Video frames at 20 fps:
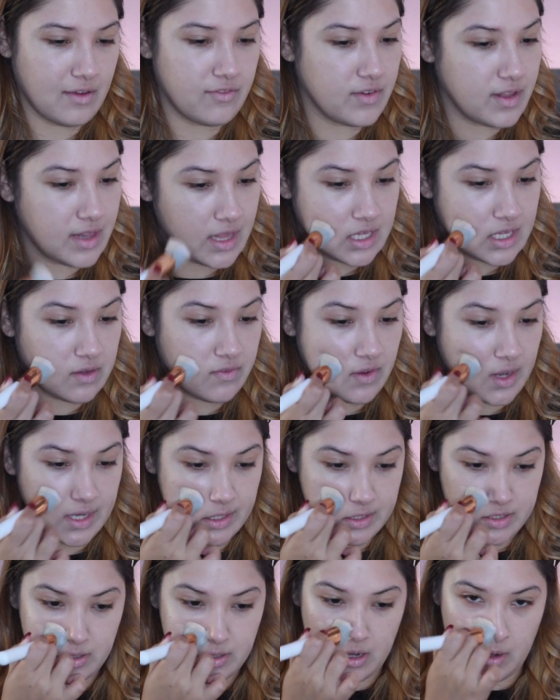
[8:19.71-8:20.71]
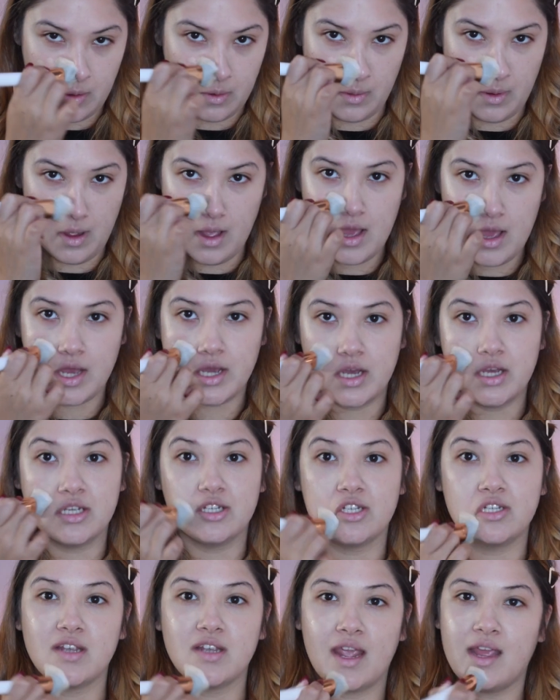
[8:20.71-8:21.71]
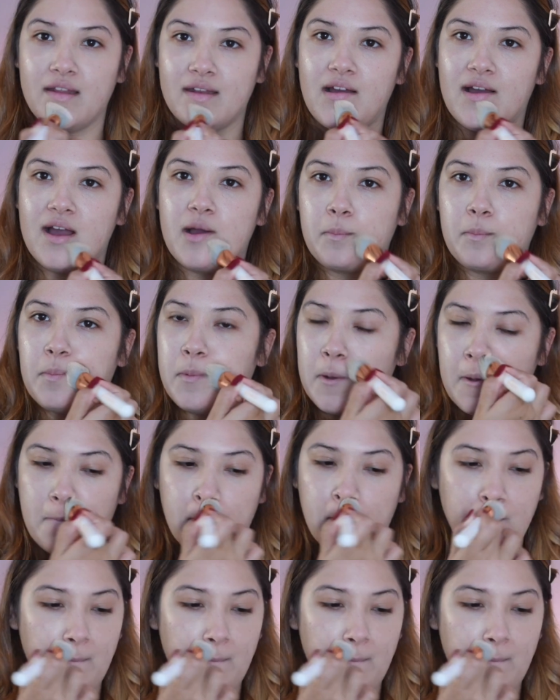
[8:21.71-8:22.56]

I feel like if I had to go a shade up.